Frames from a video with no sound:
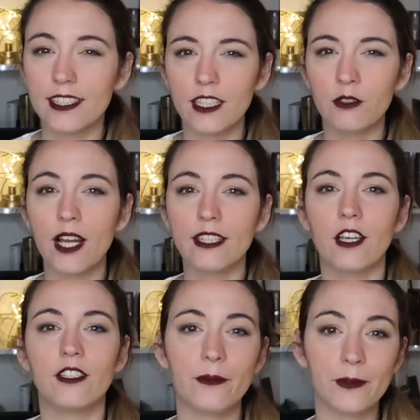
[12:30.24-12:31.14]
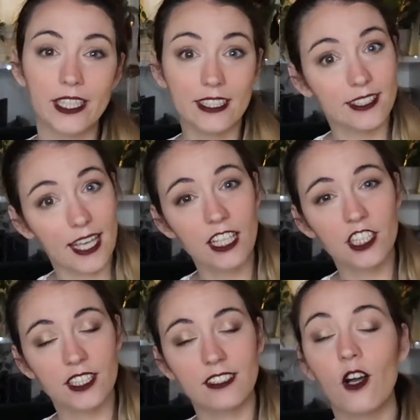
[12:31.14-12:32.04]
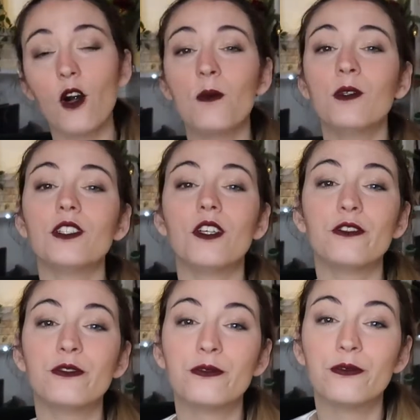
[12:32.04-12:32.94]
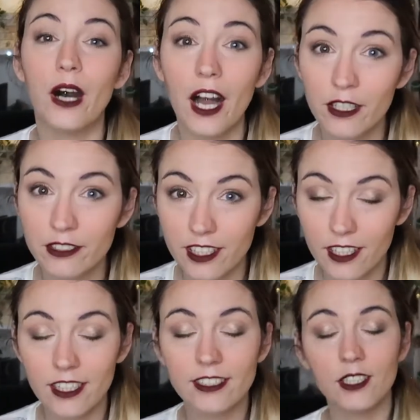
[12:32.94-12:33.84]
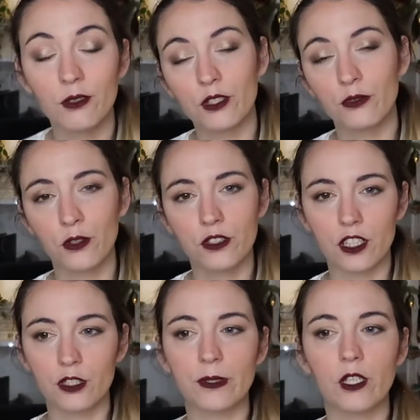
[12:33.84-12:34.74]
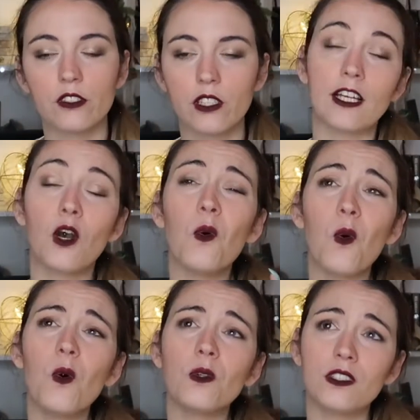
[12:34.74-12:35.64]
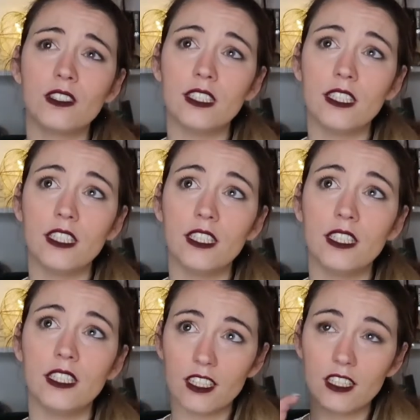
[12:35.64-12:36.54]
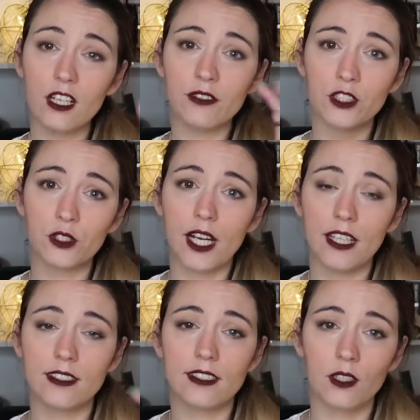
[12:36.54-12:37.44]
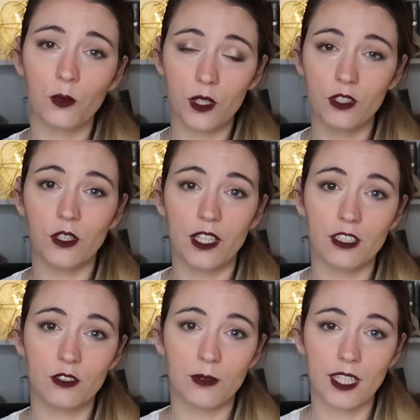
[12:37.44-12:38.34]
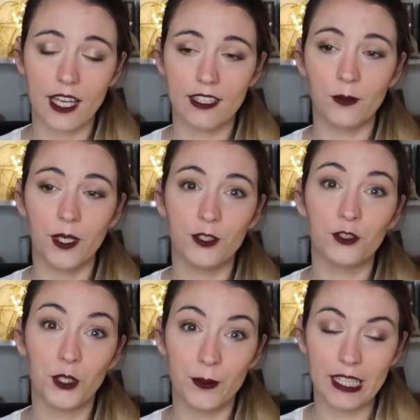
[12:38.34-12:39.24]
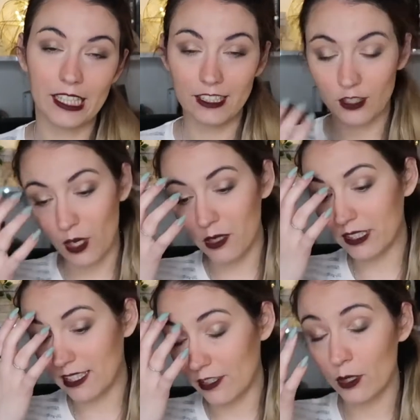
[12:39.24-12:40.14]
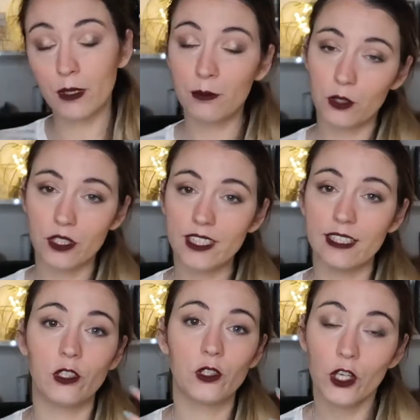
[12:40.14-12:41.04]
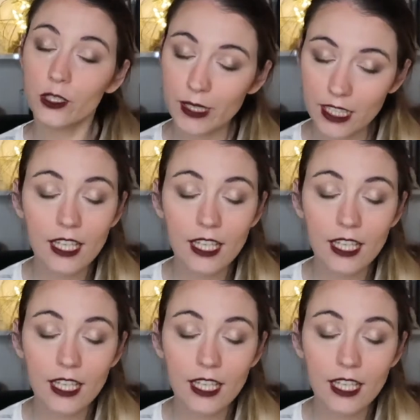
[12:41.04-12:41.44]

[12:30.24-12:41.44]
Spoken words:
then I read An Ember in the Ashes, almost a 5 stars. It was a 4 stars because like all the love interests were annoying to me and there were too many. So I was like a bit bored, that annoyed me,